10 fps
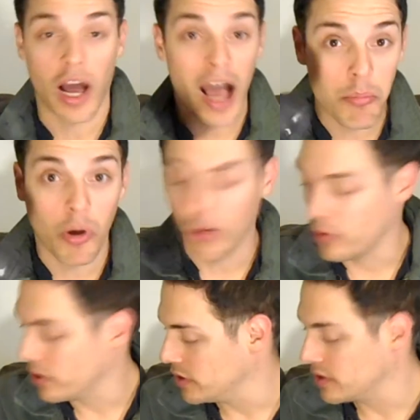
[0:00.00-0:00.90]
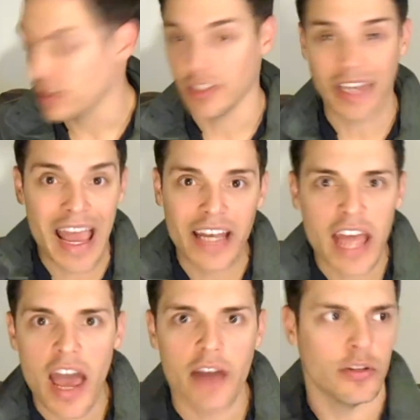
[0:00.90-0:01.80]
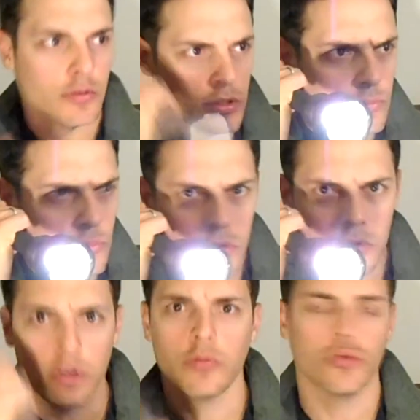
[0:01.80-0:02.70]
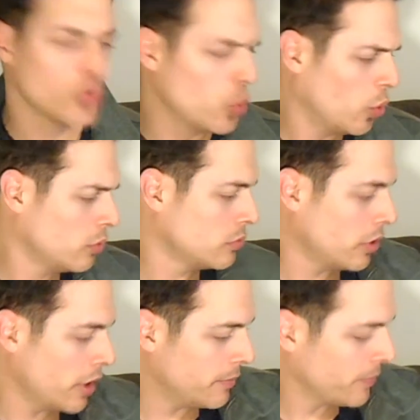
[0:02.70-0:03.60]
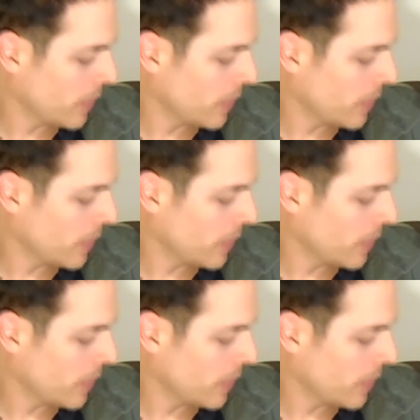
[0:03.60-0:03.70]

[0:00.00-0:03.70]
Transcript: I bought one of these because I had to have it. It's cool. All right.